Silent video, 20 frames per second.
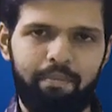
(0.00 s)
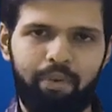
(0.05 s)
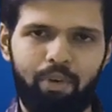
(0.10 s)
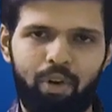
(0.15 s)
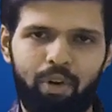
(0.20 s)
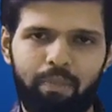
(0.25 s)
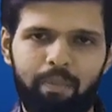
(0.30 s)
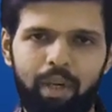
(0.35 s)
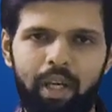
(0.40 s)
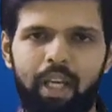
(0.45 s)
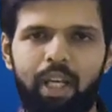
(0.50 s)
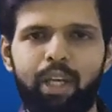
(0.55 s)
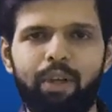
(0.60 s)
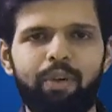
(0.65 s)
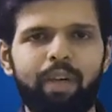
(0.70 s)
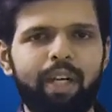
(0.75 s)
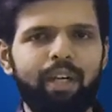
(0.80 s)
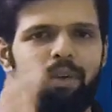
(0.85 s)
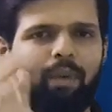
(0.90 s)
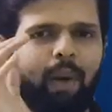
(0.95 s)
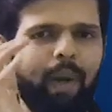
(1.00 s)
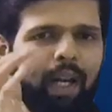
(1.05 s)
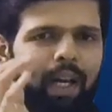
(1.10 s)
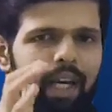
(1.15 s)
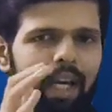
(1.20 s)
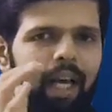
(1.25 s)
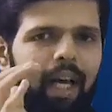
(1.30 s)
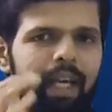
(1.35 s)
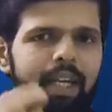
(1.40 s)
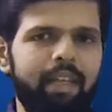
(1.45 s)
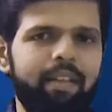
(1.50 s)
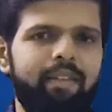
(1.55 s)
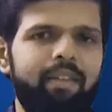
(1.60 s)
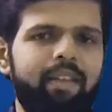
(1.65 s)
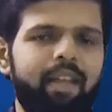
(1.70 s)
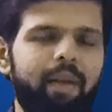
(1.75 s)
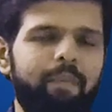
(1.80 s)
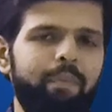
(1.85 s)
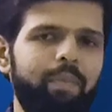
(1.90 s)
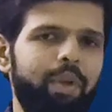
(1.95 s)
properly. You need to analyze
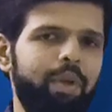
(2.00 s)
them.